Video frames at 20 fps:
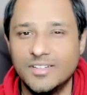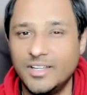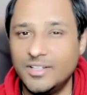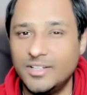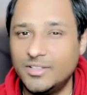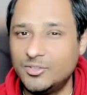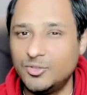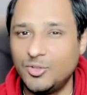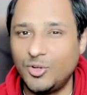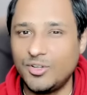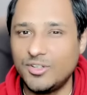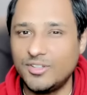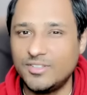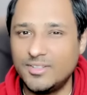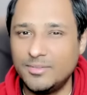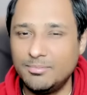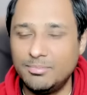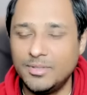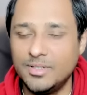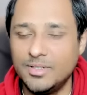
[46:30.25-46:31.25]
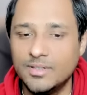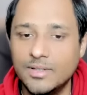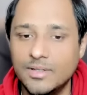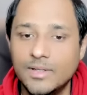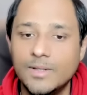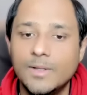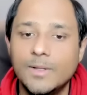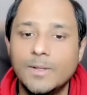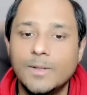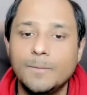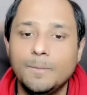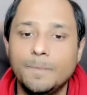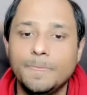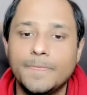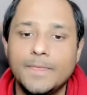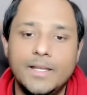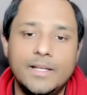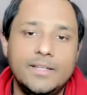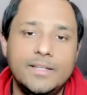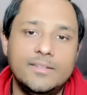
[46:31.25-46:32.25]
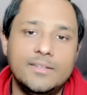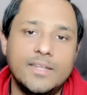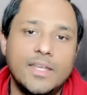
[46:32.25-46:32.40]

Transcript: It's not as simple. It is